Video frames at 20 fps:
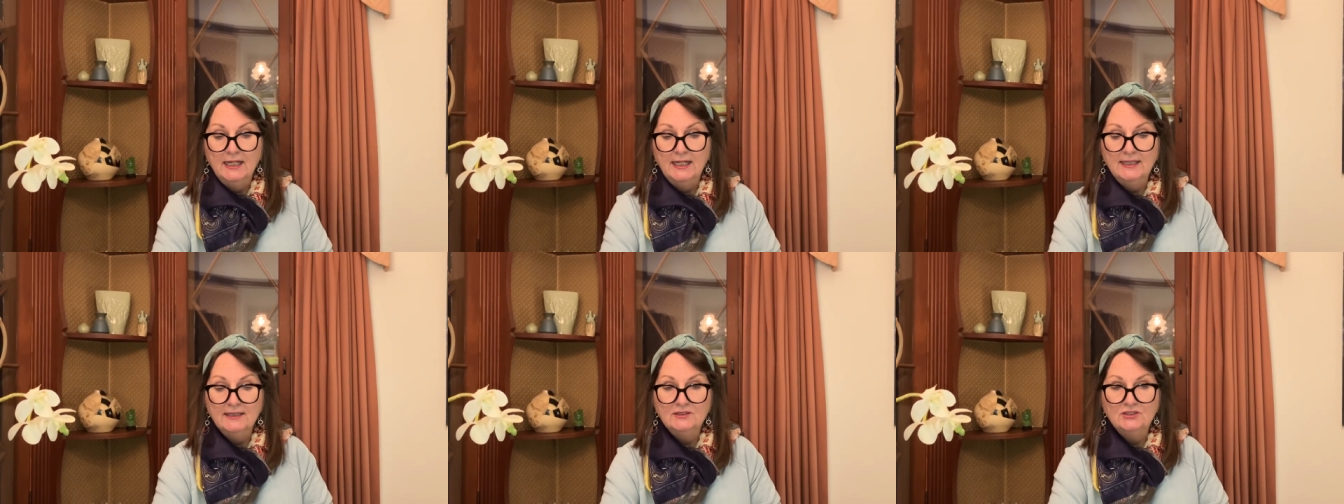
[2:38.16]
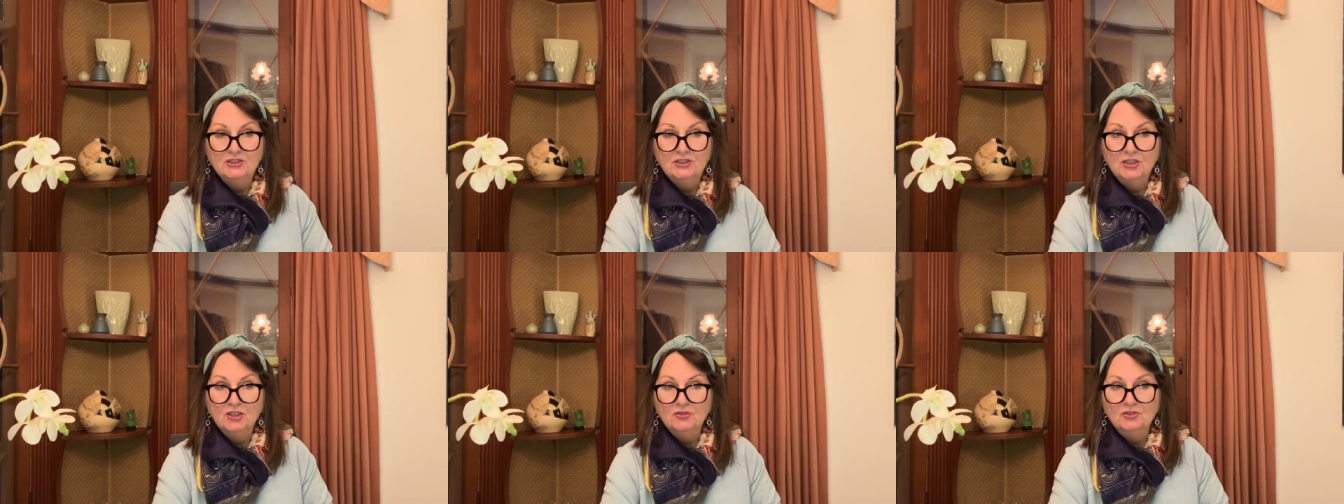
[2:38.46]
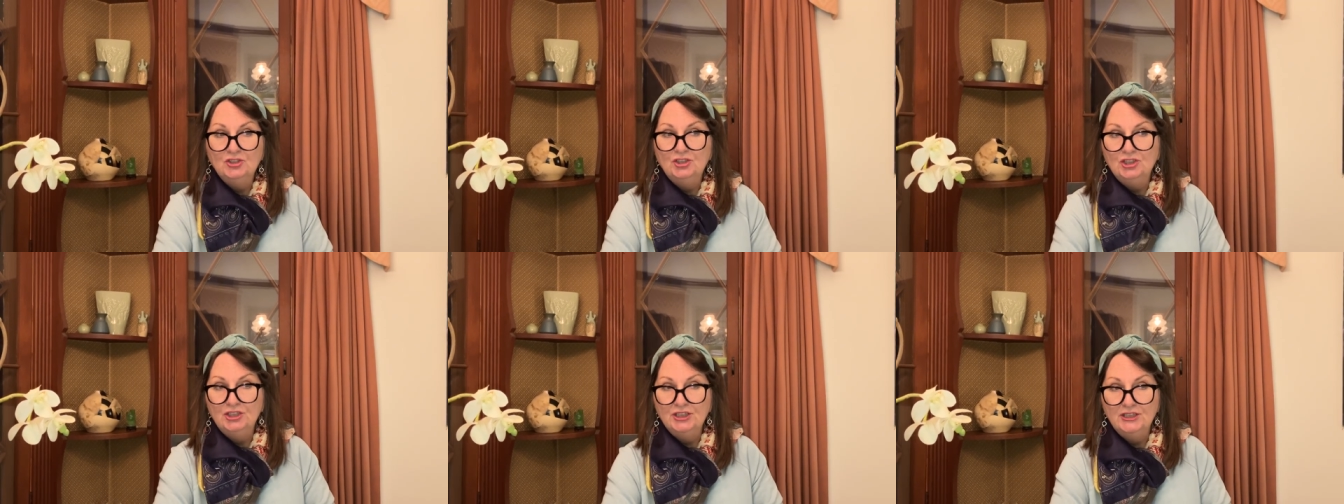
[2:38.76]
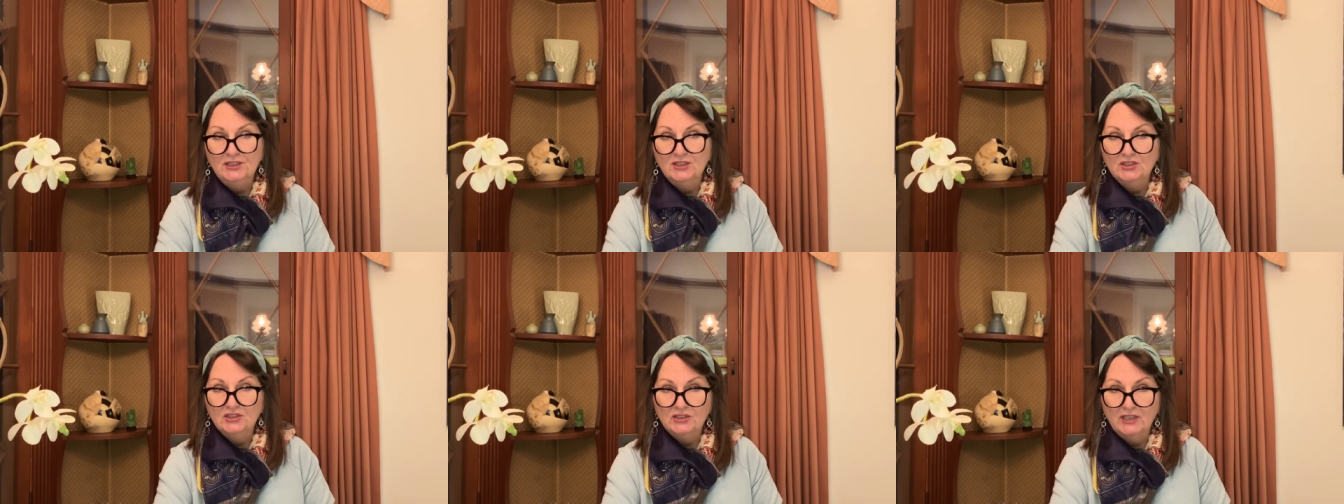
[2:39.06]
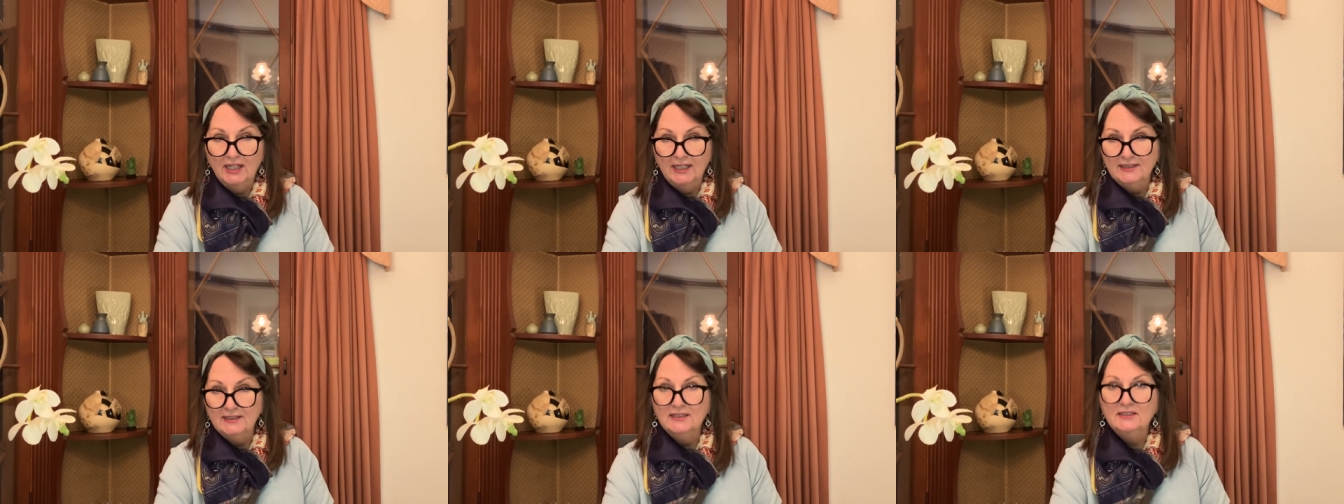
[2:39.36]
And so she
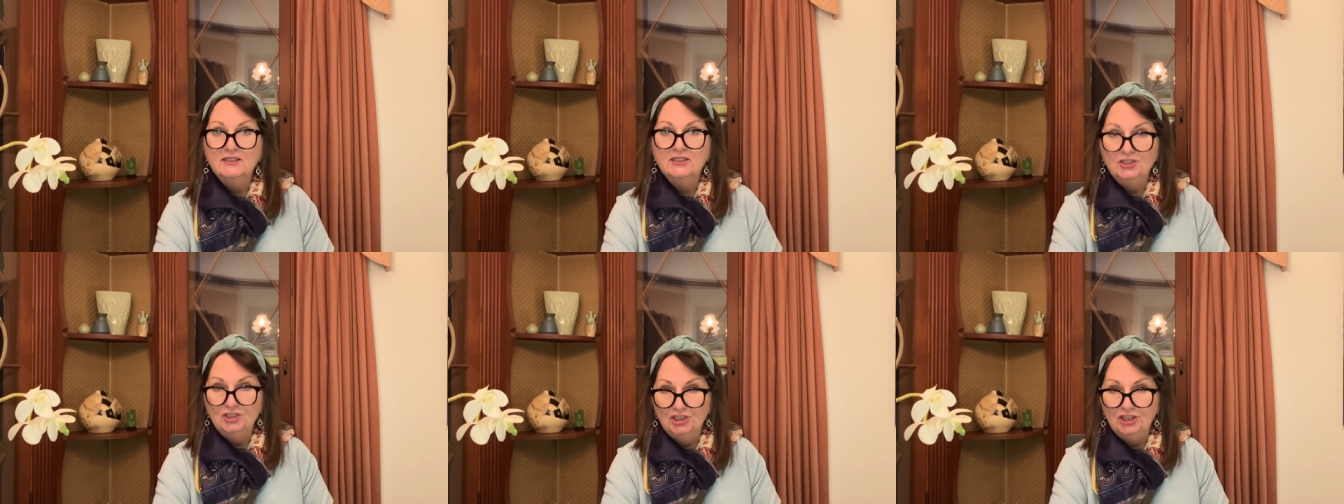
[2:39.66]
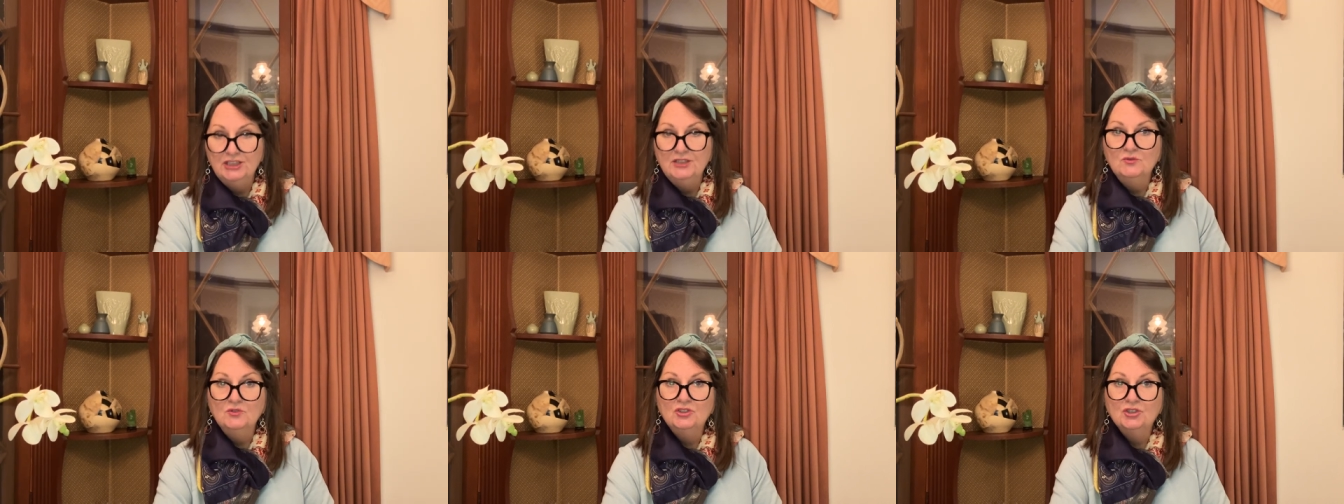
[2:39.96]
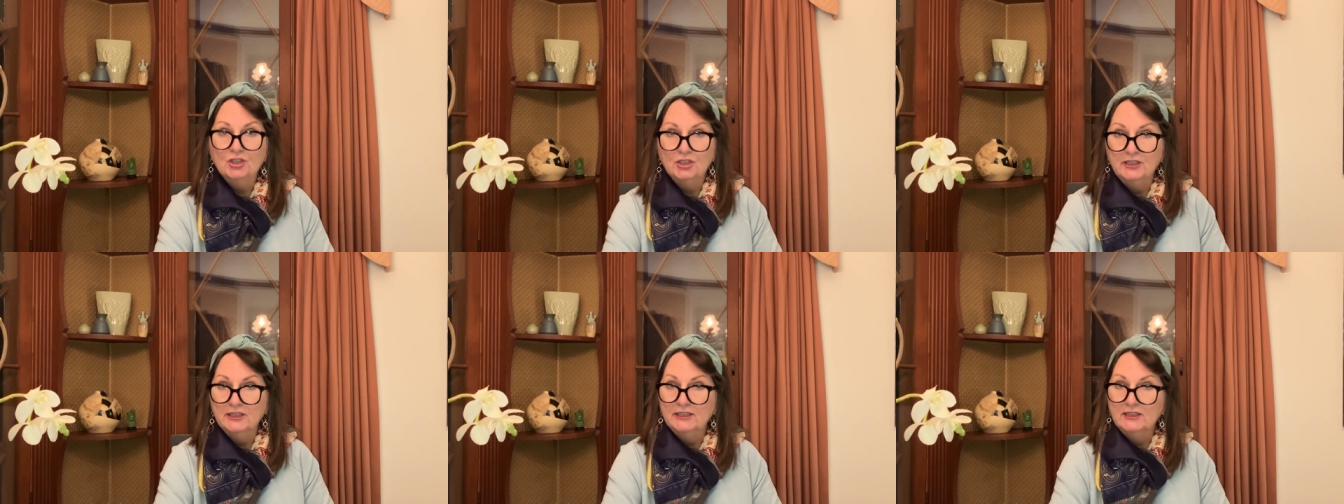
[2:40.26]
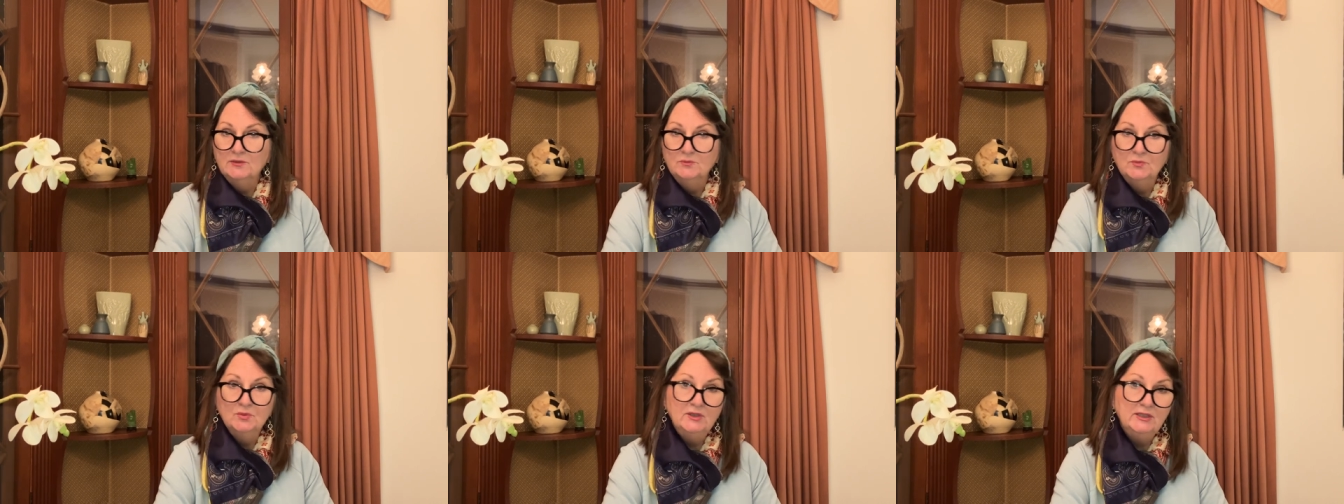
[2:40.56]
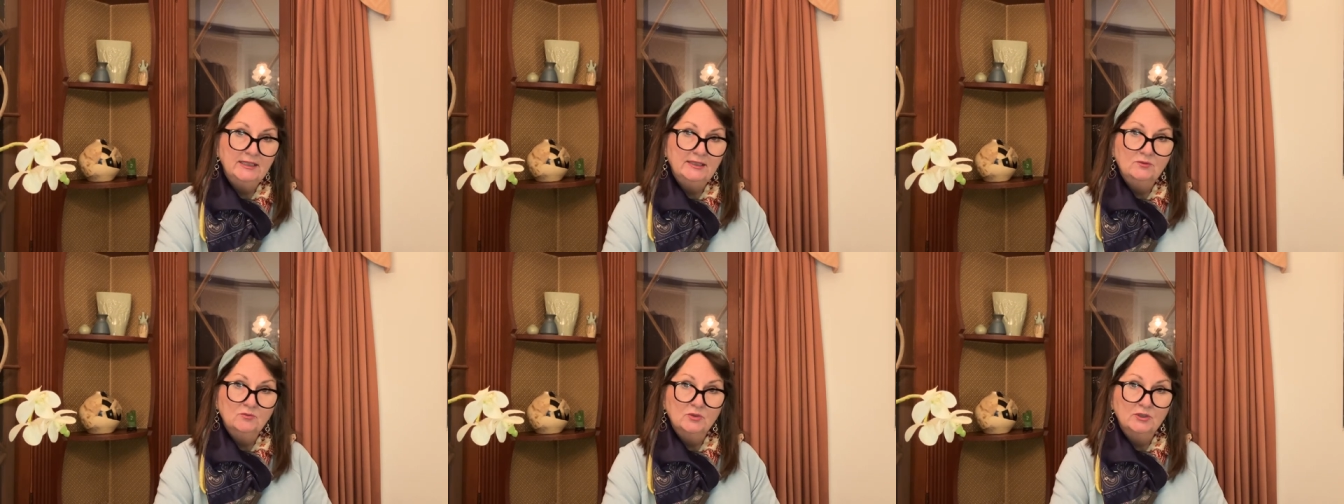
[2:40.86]
decided that she was going to
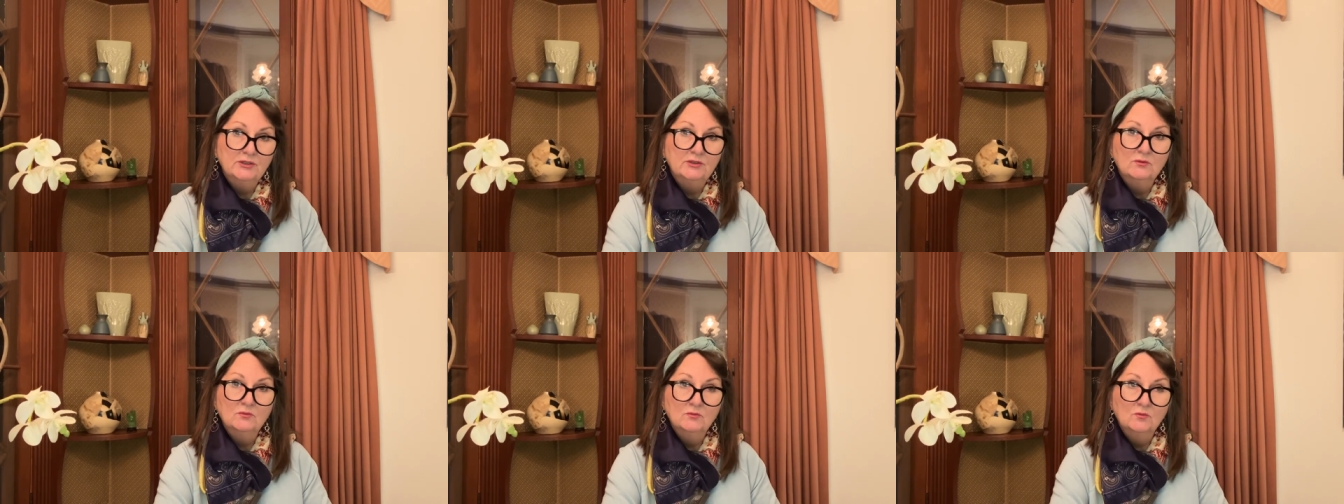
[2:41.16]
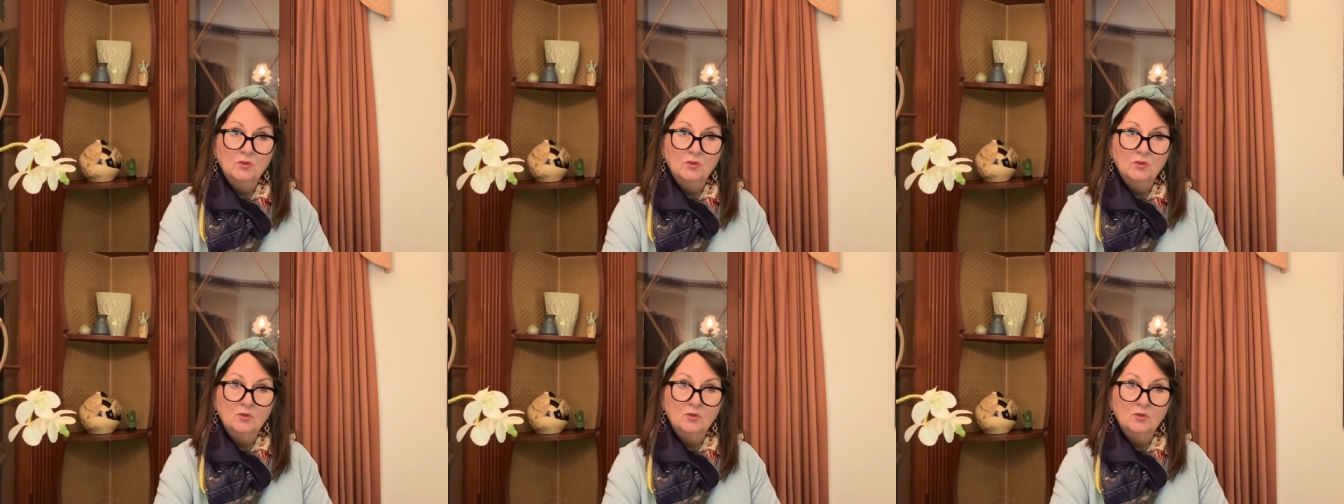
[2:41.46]
complete with